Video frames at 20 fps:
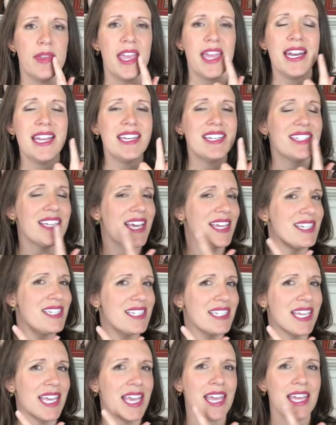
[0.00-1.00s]
any dead
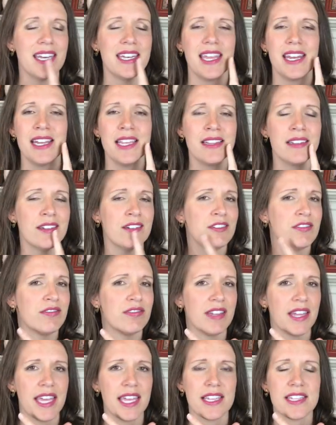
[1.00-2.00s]
skin, any little
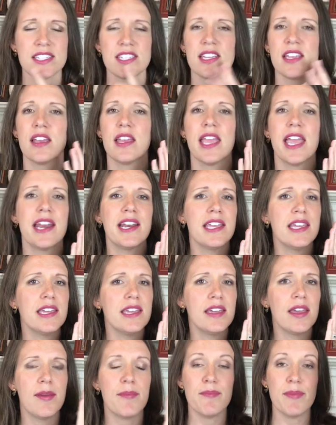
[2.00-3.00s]
flakes,
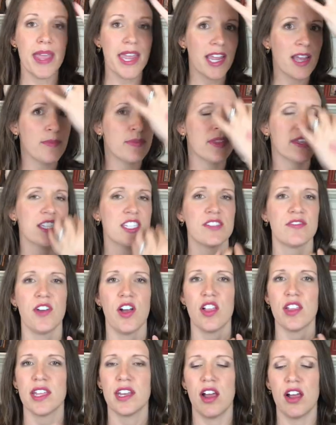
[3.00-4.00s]
any makeup that's
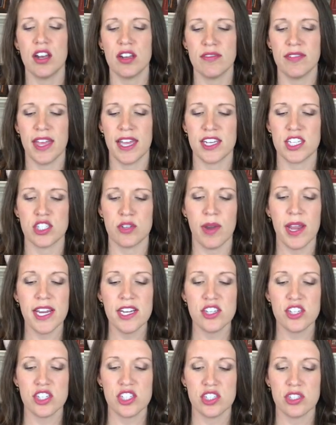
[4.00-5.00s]
fallen, all of that. So I
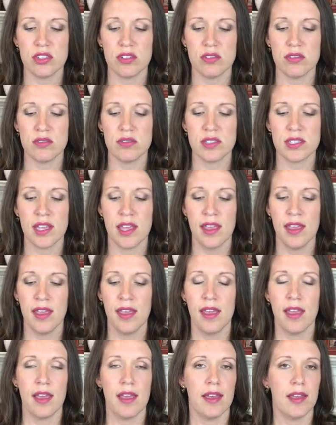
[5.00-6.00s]

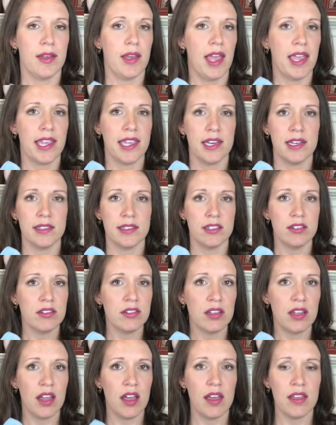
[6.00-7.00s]
get a little
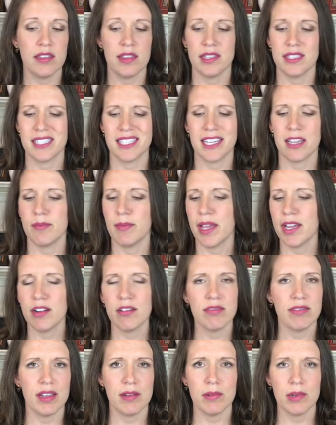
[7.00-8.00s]
cloth that's like a
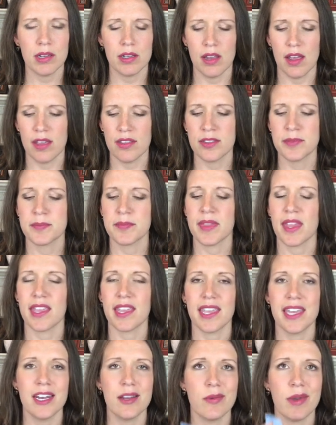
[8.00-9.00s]
microfiber cloth,
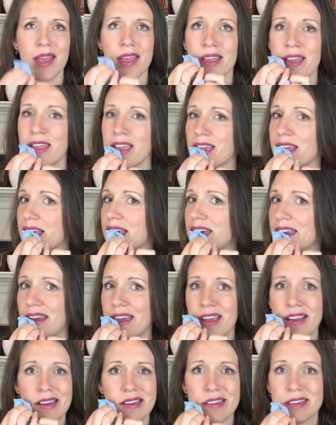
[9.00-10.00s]
get it wet, and
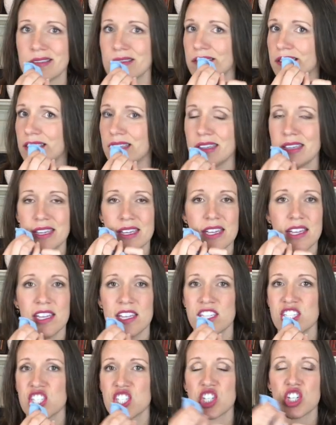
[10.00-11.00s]
I just really
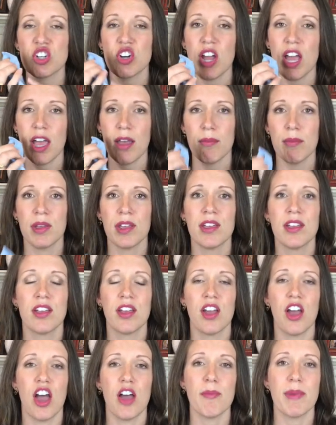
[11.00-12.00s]
scrub
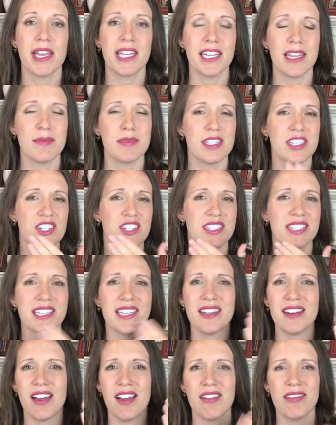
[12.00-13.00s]
on my lips and just
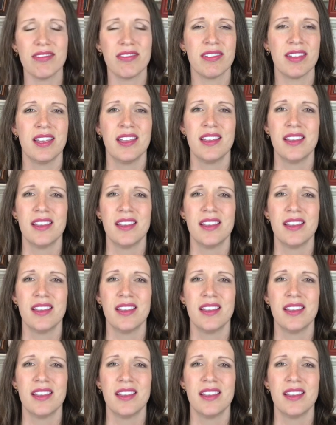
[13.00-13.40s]
get off,